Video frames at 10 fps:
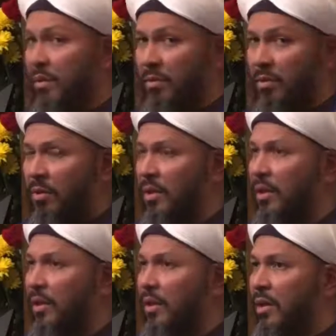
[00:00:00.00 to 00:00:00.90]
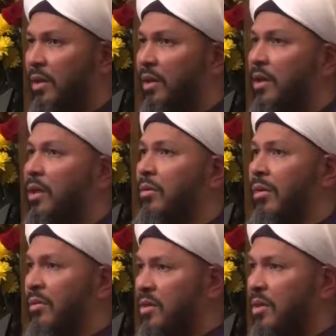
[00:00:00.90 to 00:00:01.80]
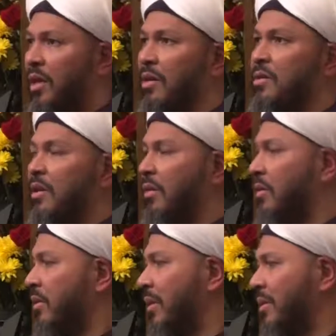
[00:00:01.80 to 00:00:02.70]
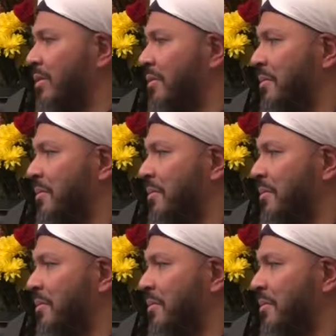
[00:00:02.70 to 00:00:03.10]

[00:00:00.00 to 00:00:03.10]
We have to look. We have to say, Astaghfirullah.